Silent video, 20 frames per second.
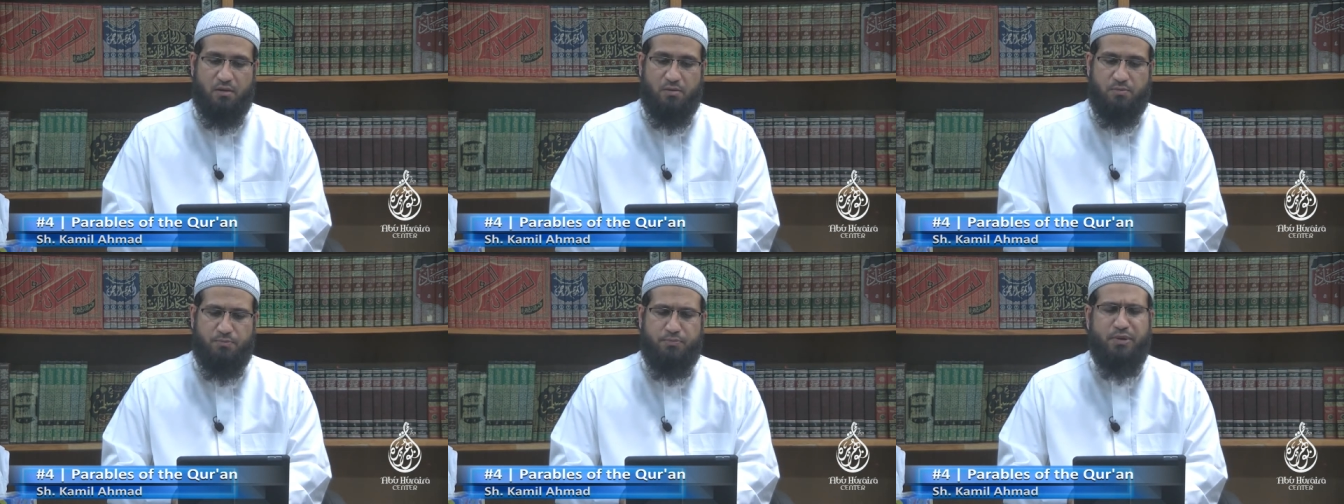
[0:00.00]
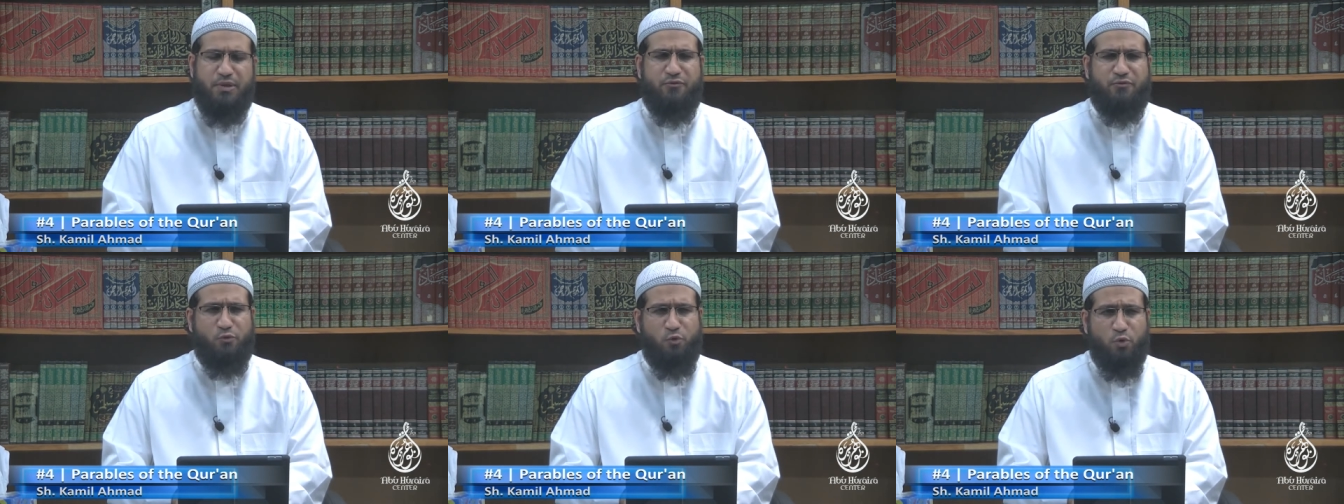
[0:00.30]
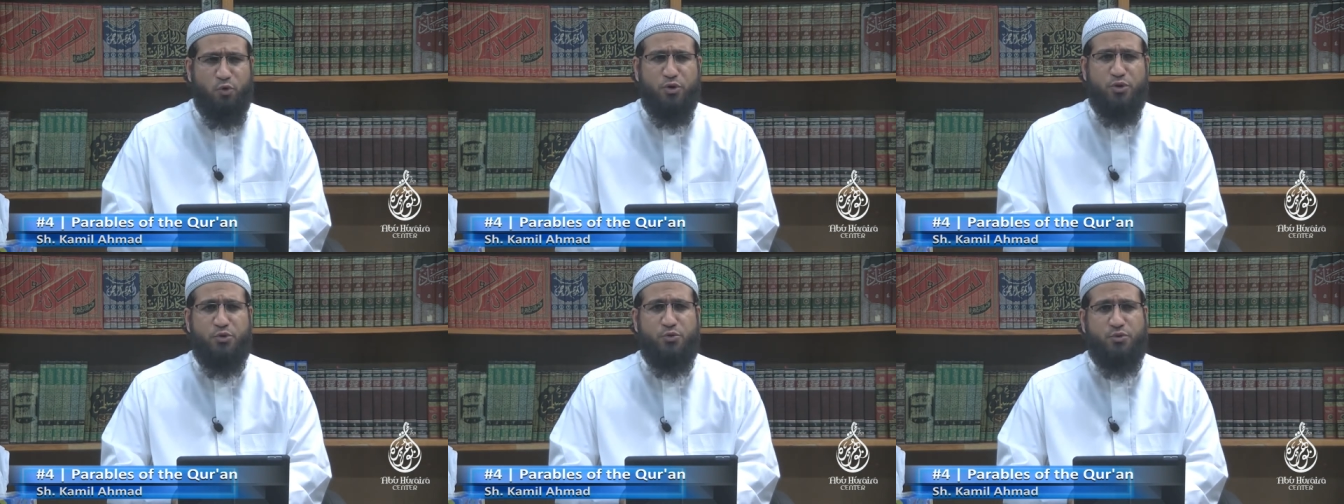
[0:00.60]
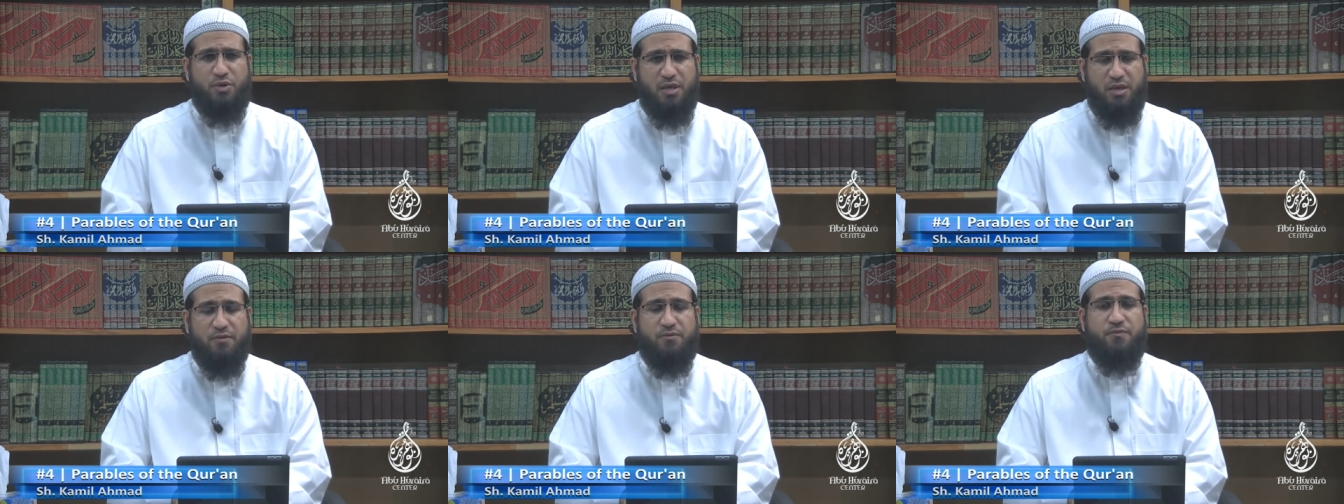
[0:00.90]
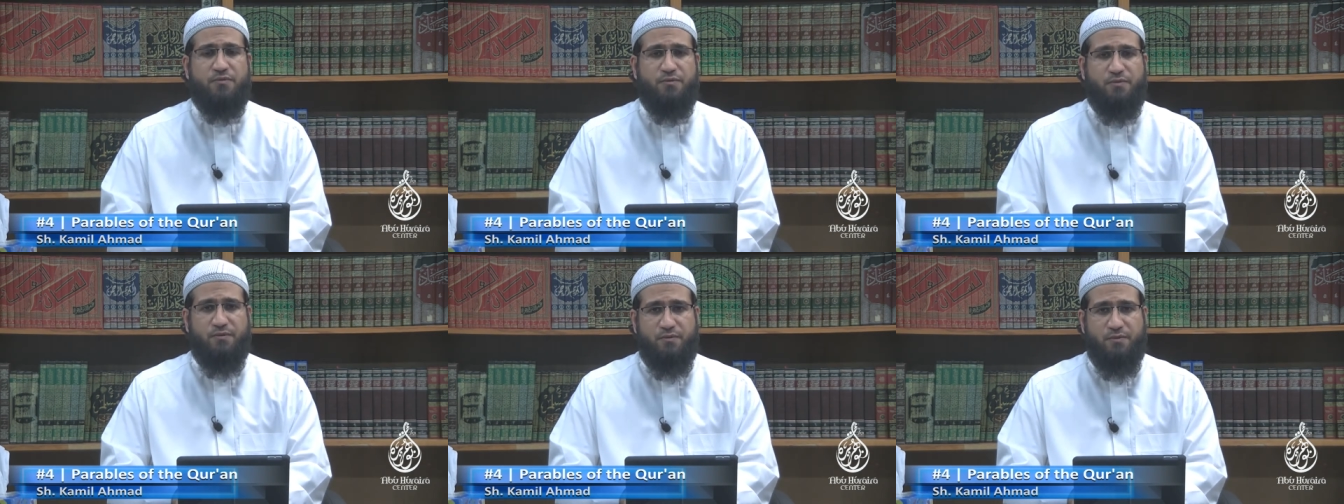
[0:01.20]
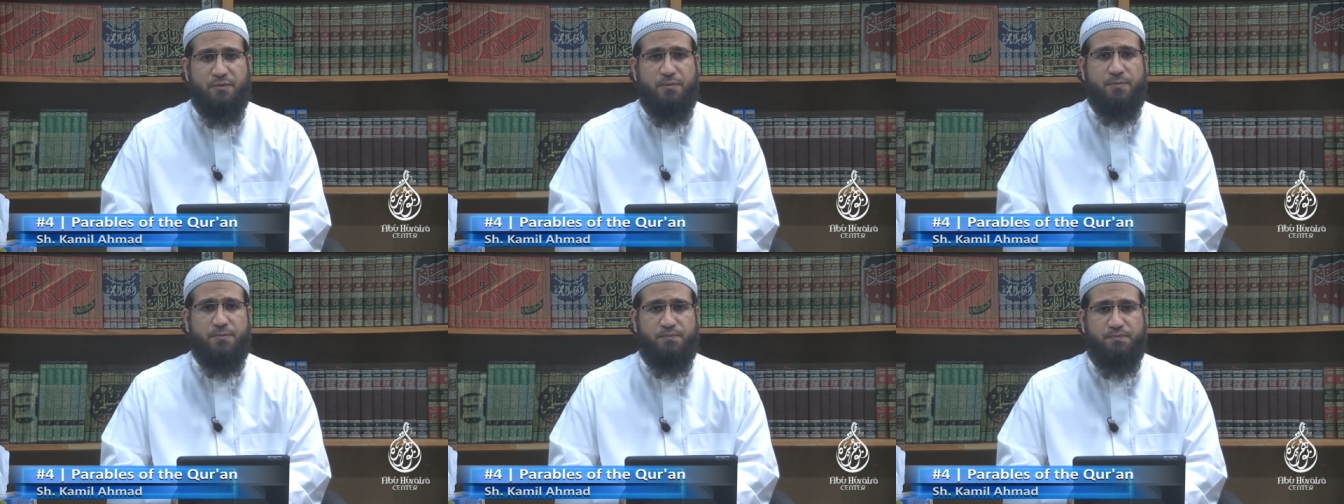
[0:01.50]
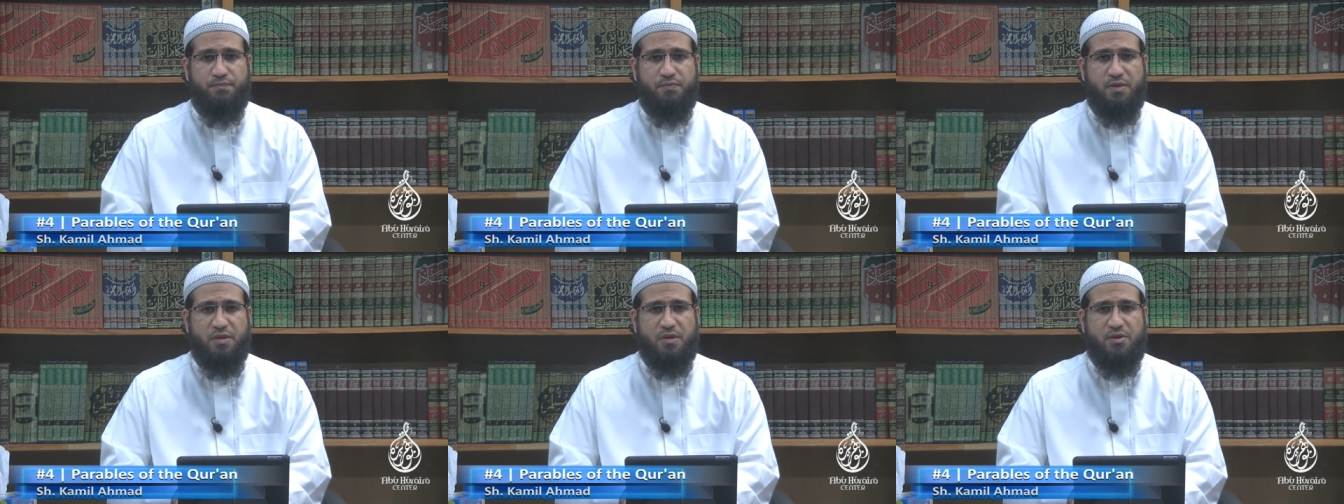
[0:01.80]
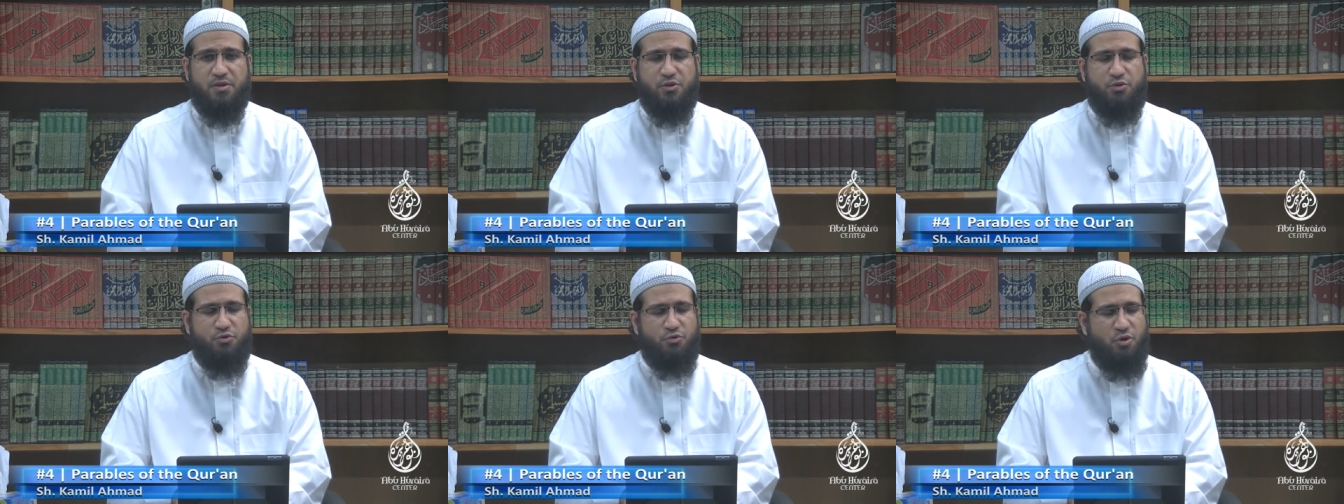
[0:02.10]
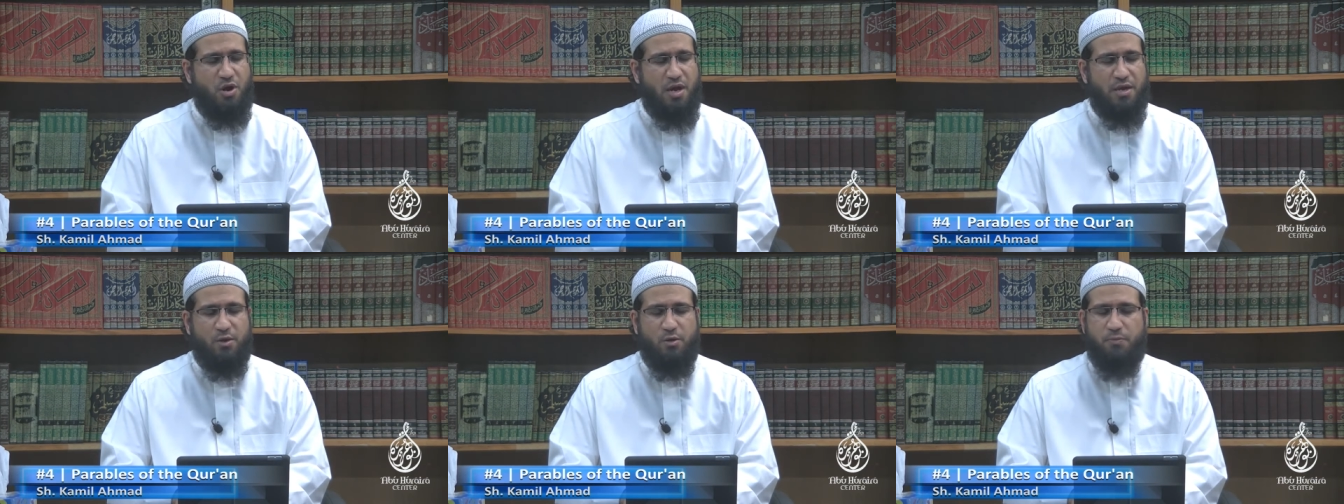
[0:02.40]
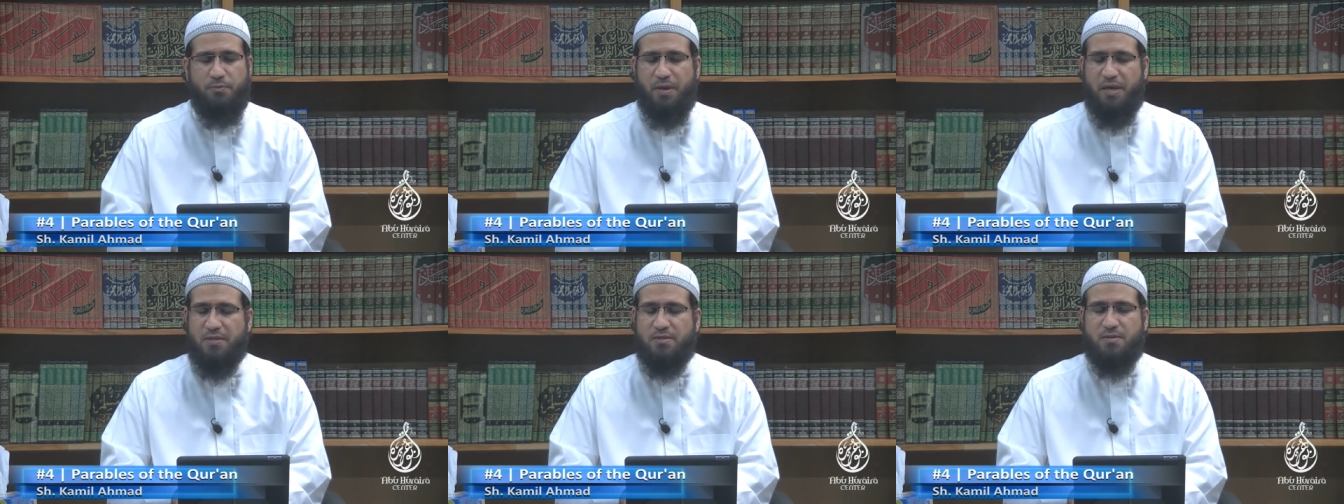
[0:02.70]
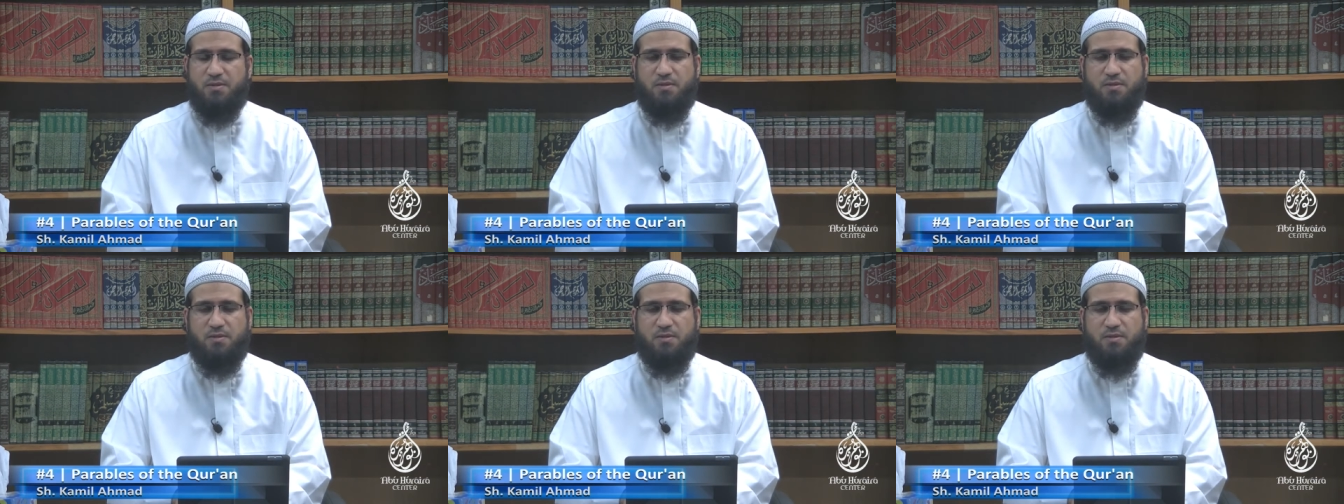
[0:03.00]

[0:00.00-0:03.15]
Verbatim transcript: before you give, try your best